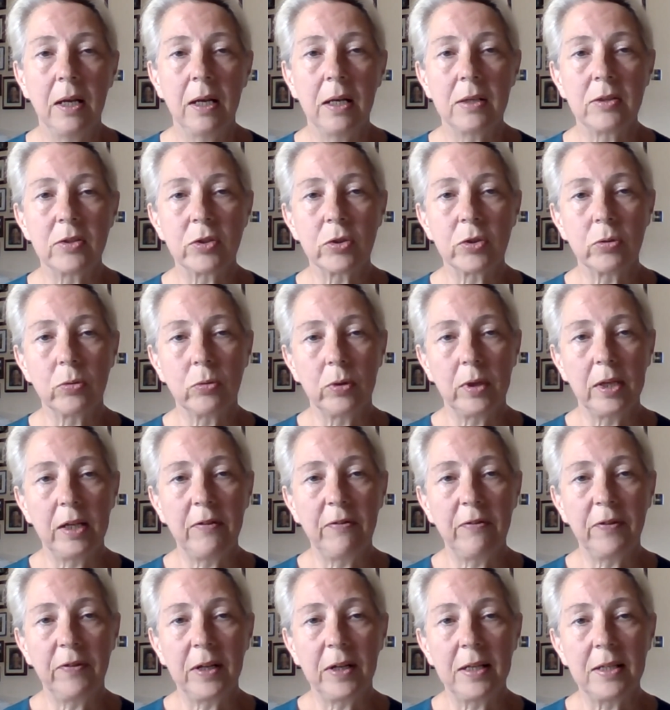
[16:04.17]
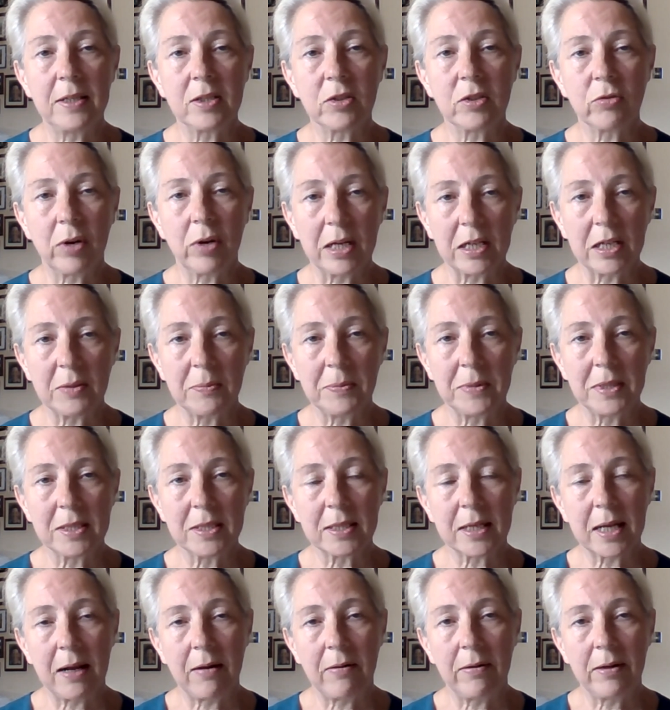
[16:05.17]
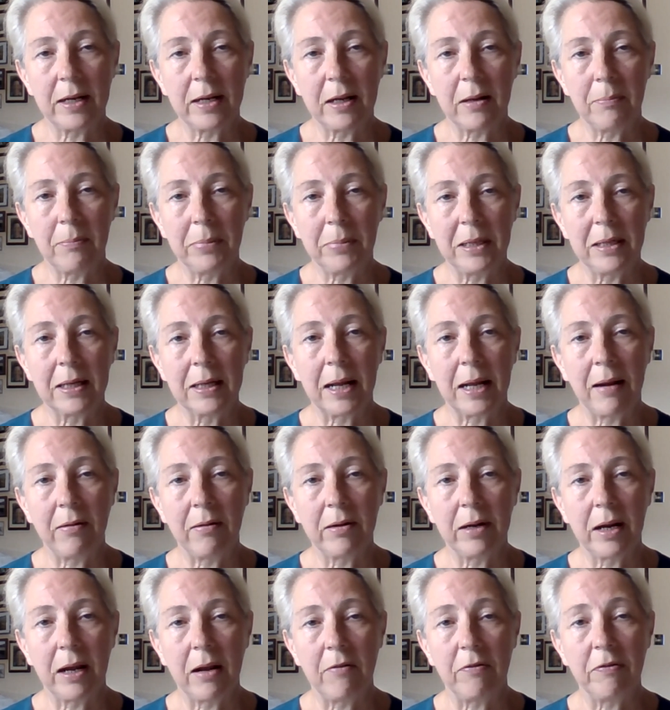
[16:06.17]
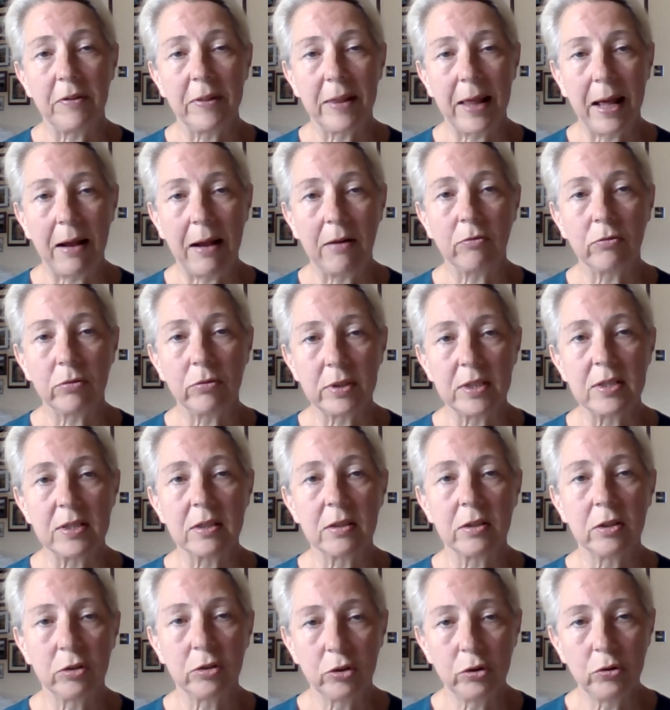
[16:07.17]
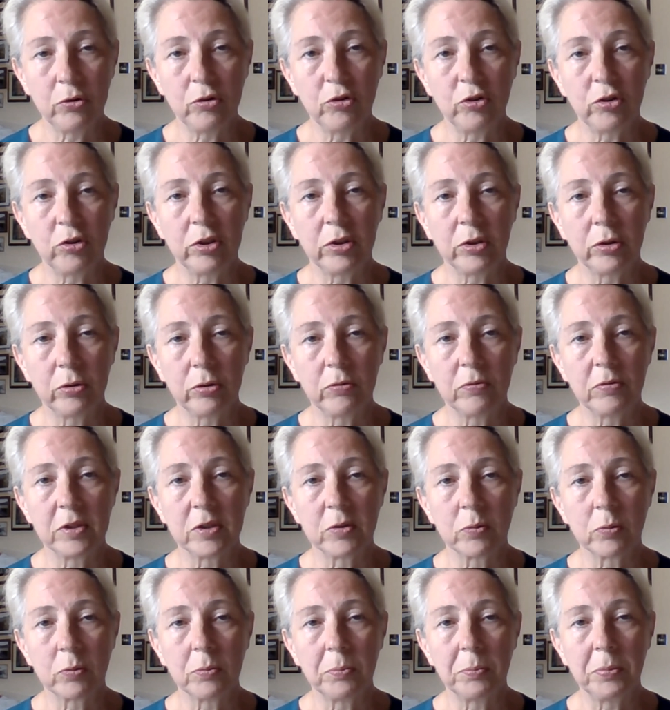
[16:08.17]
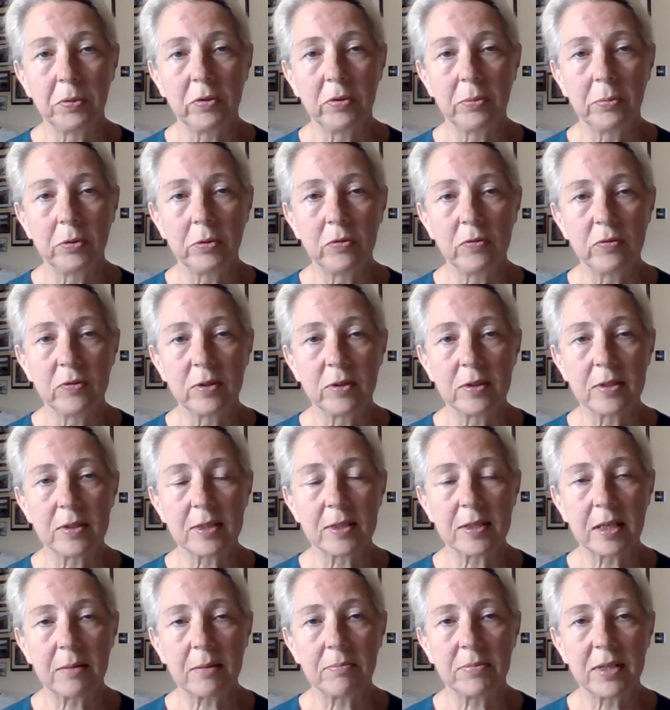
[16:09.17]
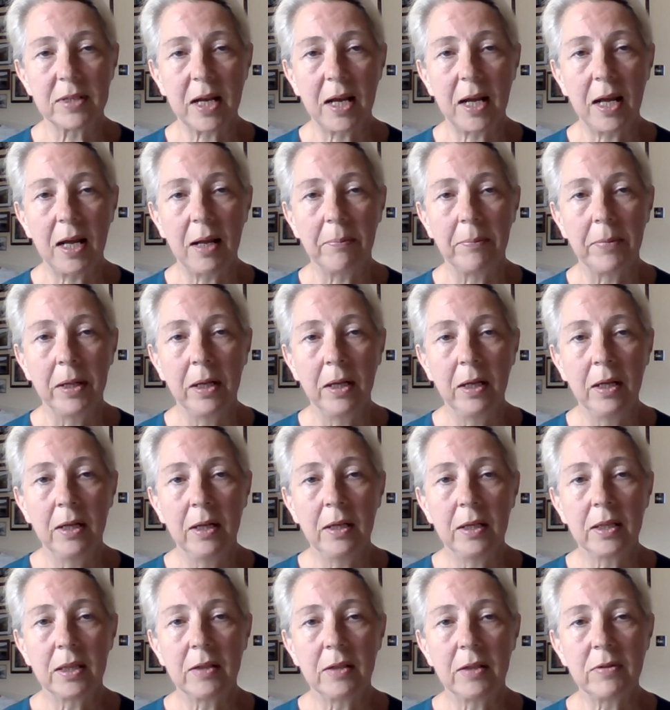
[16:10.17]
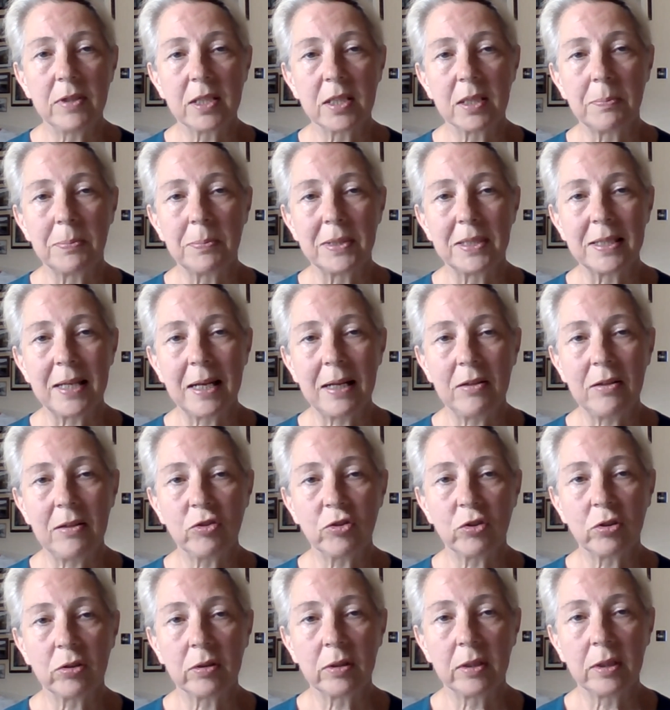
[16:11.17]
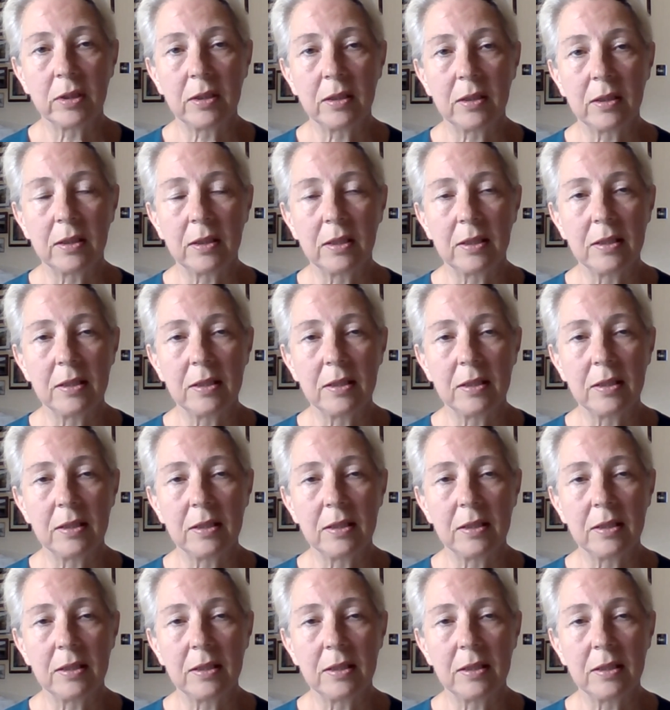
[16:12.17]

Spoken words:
And so if a hysterectomy is been carried out for that reason, and usually the ovaries would be removed at the same time, there is the potential that